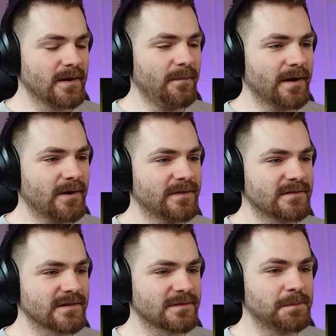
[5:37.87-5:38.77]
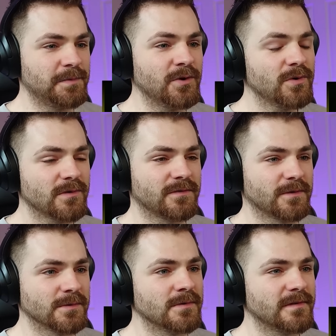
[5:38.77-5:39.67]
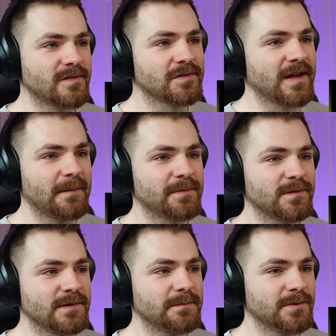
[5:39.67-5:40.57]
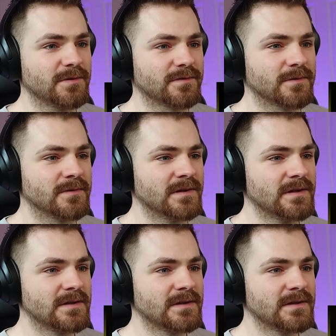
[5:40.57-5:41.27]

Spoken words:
Oh my god, this looks beautiful. This looks absolutely beautiful.